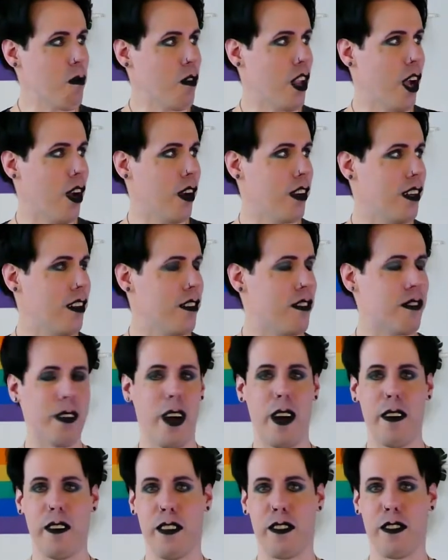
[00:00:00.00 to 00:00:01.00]
I can
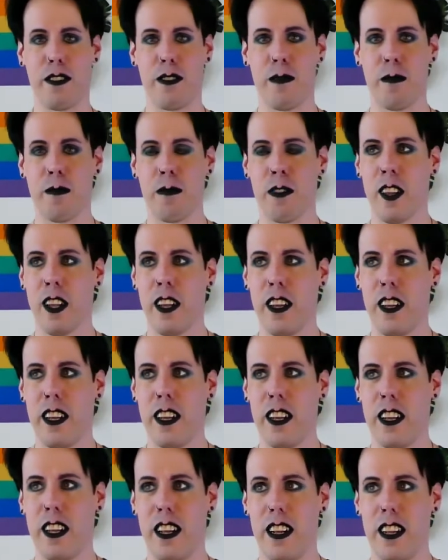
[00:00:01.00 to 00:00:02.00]
describe this
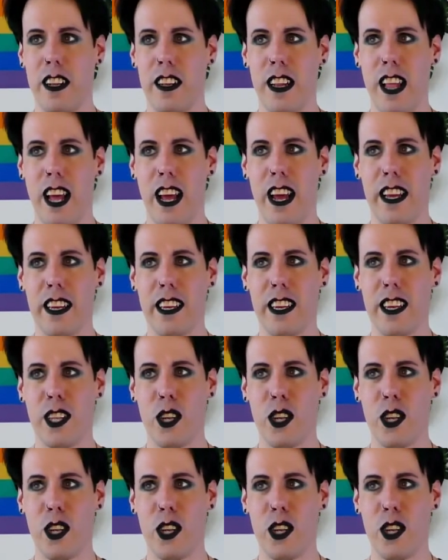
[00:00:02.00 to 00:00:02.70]
like